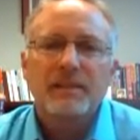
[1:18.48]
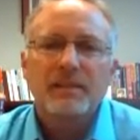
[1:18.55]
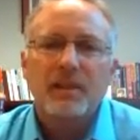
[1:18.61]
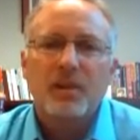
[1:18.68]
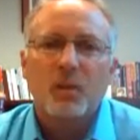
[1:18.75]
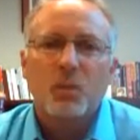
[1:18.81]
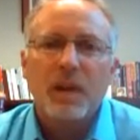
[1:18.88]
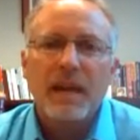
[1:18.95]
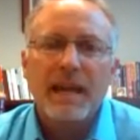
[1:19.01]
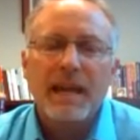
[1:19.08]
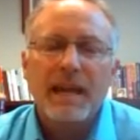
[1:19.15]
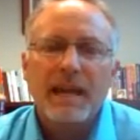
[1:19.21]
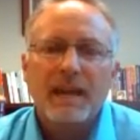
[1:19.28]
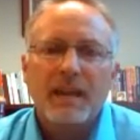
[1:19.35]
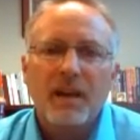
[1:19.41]

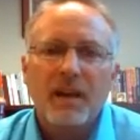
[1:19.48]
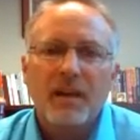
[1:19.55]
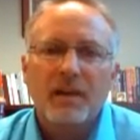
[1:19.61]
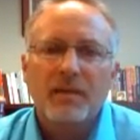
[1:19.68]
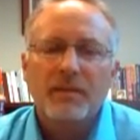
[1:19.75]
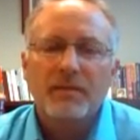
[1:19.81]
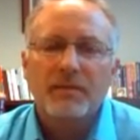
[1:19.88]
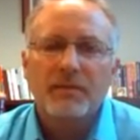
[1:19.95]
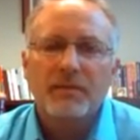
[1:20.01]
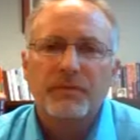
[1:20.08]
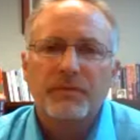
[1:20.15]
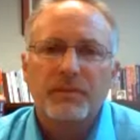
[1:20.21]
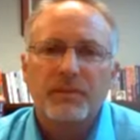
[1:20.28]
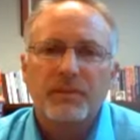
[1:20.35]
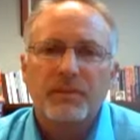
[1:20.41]
array of
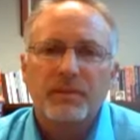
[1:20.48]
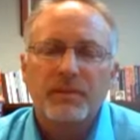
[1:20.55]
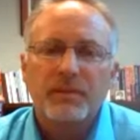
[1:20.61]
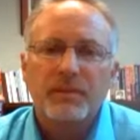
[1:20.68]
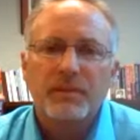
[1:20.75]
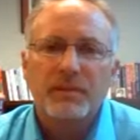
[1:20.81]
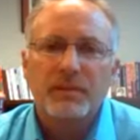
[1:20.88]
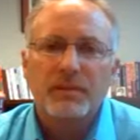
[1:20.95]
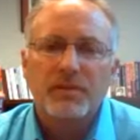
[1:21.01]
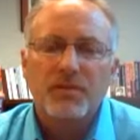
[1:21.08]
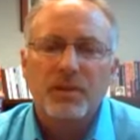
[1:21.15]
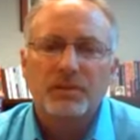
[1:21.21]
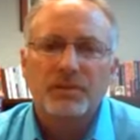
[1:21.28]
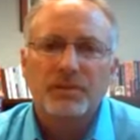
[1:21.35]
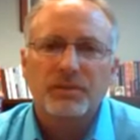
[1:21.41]

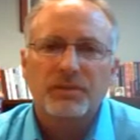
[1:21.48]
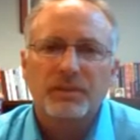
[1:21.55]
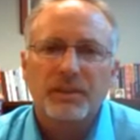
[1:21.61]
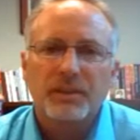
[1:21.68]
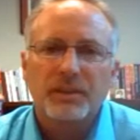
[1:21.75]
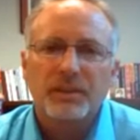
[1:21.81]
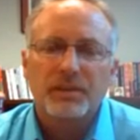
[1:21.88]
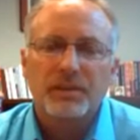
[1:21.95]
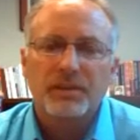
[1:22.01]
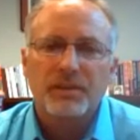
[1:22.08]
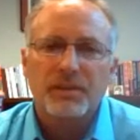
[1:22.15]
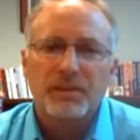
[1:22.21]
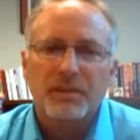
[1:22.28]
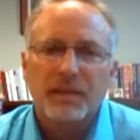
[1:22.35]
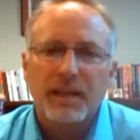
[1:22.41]
instructional
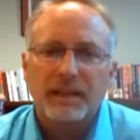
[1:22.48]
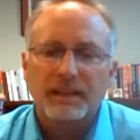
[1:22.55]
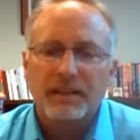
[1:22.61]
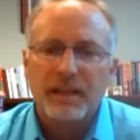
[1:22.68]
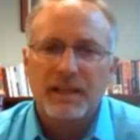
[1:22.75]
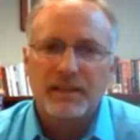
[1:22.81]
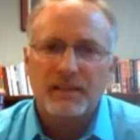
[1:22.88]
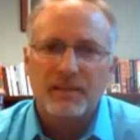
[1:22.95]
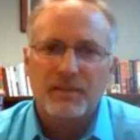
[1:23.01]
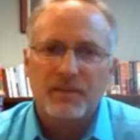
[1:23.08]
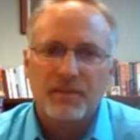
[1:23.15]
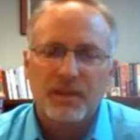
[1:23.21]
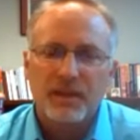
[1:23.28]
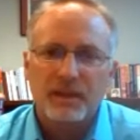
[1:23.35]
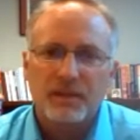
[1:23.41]
skills and techniques
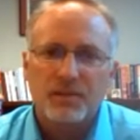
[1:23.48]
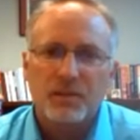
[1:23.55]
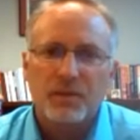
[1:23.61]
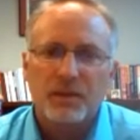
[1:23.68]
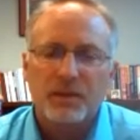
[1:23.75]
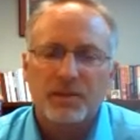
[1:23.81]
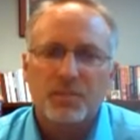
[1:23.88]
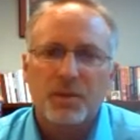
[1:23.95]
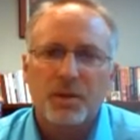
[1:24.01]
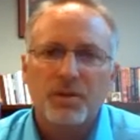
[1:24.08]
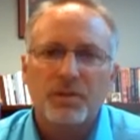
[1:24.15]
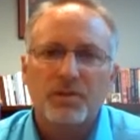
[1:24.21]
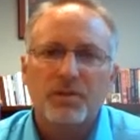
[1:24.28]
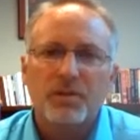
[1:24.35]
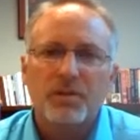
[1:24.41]
that you are
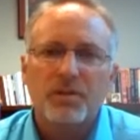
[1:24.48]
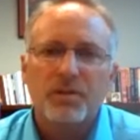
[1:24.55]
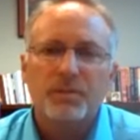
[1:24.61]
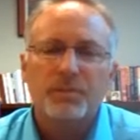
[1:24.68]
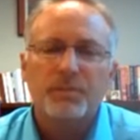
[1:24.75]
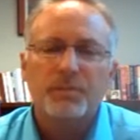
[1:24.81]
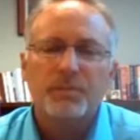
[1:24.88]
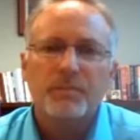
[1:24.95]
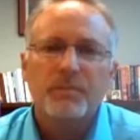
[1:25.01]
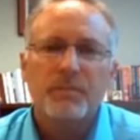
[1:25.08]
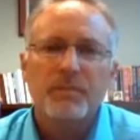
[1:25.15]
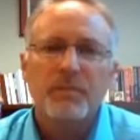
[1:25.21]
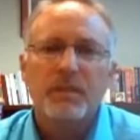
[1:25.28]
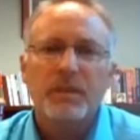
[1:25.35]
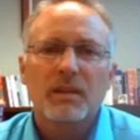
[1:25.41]
exposed to.
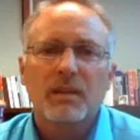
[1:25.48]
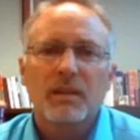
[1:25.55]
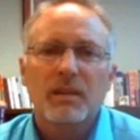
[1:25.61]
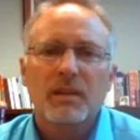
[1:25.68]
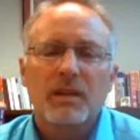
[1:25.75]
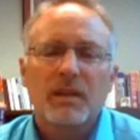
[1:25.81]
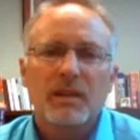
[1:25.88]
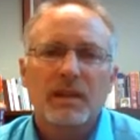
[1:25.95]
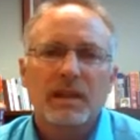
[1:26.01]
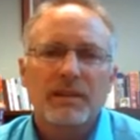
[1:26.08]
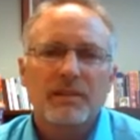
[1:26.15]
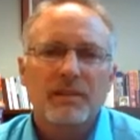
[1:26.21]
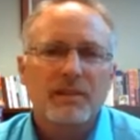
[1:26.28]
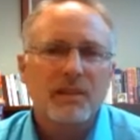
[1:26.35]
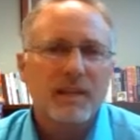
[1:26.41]
And
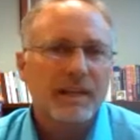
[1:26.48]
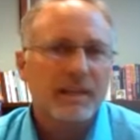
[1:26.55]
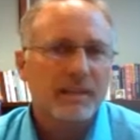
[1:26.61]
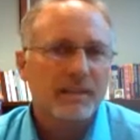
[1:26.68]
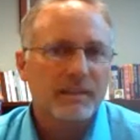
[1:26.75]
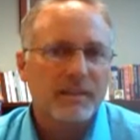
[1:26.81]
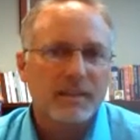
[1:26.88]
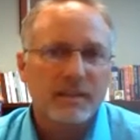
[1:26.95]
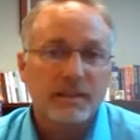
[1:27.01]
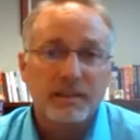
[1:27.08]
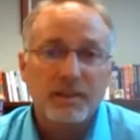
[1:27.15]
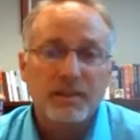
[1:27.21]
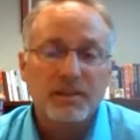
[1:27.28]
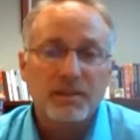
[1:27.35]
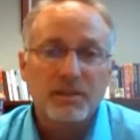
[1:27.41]
just like
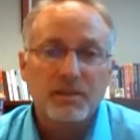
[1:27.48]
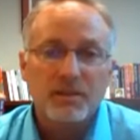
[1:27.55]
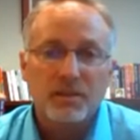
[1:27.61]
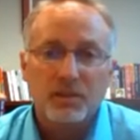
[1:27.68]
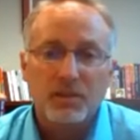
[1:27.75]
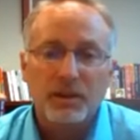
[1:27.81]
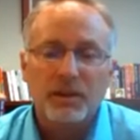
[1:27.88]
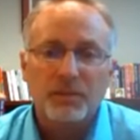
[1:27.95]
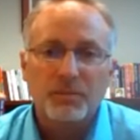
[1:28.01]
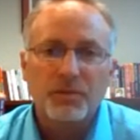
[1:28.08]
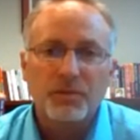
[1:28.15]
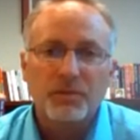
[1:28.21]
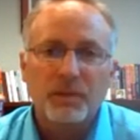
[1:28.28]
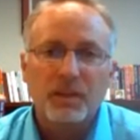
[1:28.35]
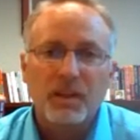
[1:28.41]
teaching a curriculum
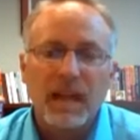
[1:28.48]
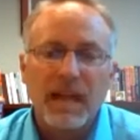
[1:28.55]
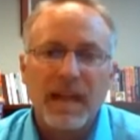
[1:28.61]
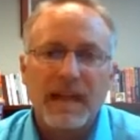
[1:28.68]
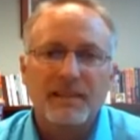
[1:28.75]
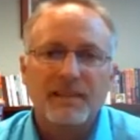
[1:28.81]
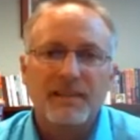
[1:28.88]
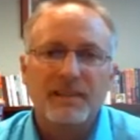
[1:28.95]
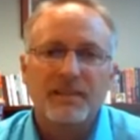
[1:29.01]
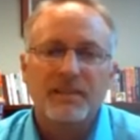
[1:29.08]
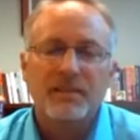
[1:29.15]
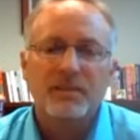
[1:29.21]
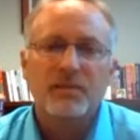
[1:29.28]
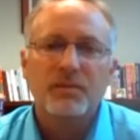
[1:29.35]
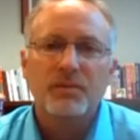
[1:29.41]
to your class,
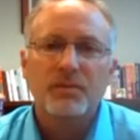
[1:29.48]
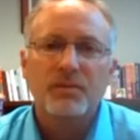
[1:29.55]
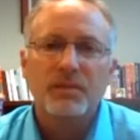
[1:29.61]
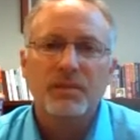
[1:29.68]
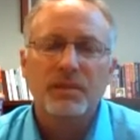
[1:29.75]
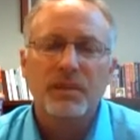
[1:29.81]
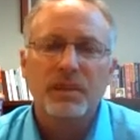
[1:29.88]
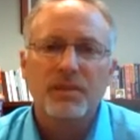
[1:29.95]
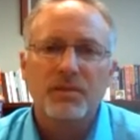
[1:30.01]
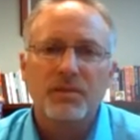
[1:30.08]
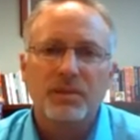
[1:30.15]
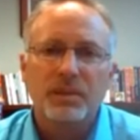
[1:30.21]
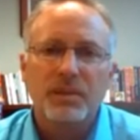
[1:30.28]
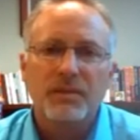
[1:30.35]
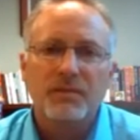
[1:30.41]
you continue to
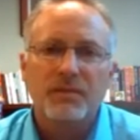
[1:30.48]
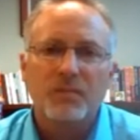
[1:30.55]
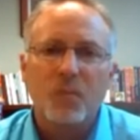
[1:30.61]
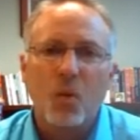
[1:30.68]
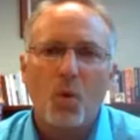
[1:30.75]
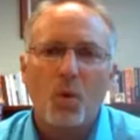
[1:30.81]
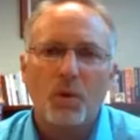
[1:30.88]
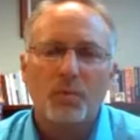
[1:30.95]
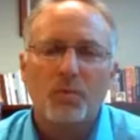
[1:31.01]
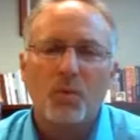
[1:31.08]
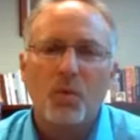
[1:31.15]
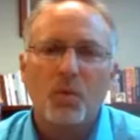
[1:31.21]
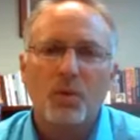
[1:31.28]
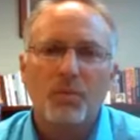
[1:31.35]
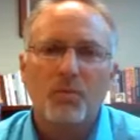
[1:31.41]
give more and
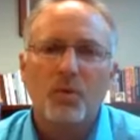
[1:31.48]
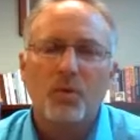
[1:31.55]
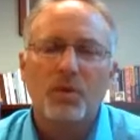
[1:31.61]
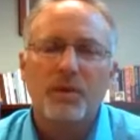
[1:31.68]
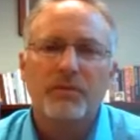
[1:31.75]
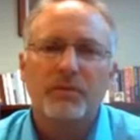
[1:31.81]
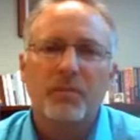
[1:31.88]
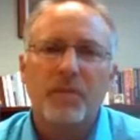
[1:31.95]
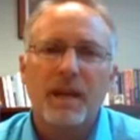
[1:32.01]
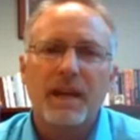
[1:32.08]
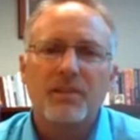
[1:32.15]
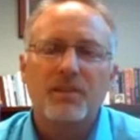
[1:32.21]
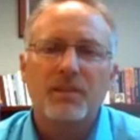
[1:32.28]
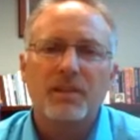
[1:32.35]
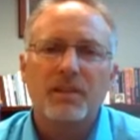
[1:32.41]
more and more
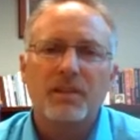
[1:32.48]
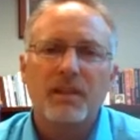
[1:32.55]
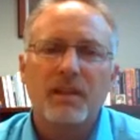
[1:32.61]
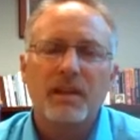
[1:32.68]
information,